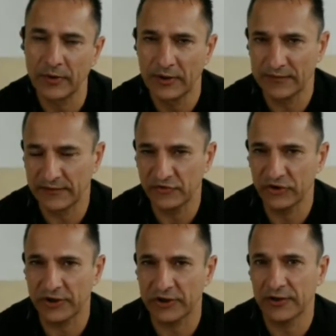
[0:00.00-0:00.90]

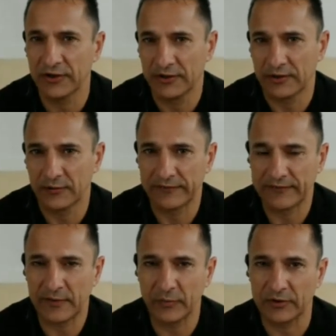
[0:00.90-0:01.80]
Essentially, what's
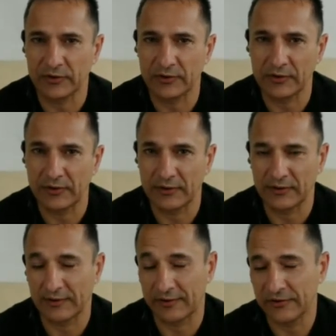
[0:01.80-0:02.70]
happened,
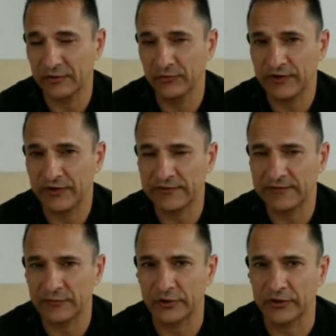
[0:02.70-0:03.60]
there are two factors
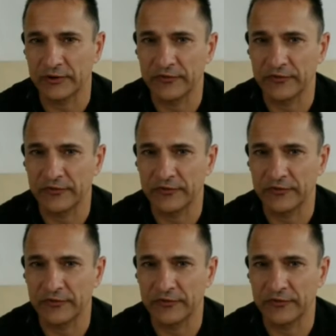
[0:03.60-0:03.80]
at work.